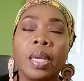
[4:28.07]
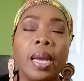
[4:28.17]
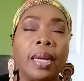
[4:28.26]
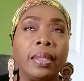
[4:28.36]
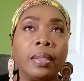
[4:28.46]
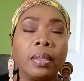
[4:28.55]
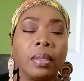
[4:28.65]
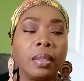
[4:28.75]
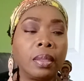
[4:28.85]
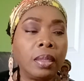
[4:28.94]
and
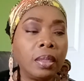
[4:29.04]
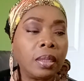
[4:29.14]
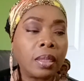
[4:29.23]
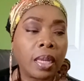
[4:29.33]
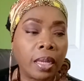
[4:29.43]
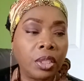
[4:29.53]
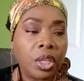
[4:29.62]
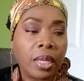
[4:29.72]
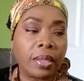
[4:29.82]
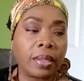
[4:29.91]

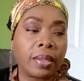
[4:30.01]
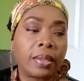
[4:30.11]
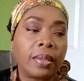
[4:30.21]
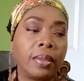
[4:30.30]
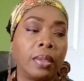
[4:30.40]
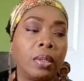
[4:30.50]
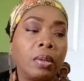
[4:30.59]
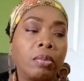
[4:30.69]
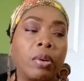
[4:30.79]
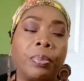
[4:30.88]
intelligence,
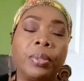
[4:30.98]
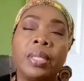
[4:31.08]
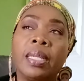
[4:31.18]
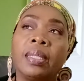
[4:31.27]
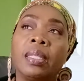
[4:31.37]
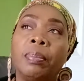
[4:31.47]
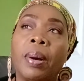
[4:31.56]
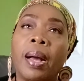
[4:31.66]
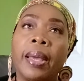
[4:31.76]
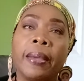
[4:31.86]
represented
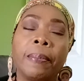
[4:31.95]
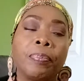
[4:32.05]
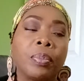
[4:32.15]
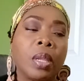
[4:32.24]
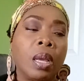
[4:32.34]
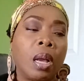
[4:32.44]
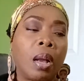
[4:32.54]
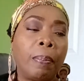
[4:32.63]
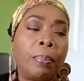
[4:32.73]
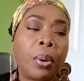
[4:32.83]
by
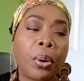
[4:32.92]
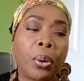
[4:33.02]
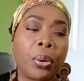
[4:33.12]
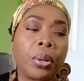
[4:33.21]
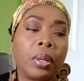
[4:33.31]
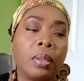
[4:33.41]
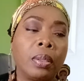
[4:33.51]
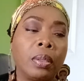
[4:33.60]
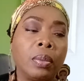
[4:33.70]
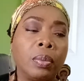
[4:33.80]
a bird.
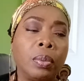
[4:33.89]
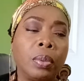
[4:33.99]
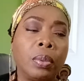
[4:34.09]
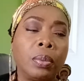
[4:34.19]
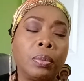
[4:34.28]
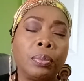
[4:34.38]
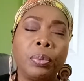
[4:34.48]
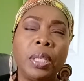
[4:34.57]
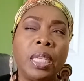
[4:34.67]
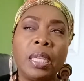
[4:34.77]

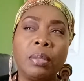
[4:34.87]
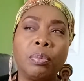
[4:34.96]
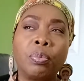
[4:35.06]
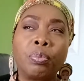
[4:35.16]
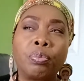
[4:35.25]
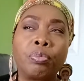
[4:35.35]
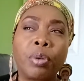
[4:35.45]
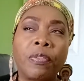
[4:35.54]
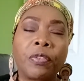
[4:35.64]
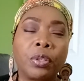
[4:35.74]
We didn't
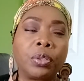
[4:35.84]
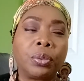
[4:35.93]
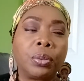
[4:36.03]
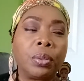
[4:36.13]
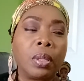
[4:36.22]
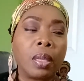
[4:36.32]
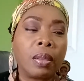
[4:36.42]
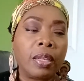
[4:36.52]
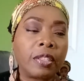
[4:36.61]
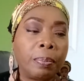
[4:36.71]
refer to
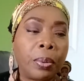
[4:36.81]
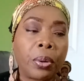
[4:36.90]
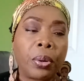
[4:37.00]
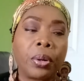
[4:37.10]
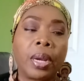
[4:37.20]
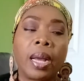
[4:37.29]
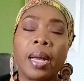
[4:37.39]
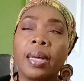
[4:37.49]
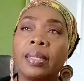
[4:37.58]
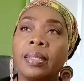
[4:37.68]
this bird
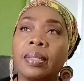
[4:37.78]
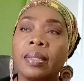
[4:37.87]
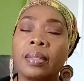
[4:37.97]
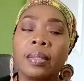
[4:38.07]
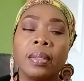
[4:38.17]
as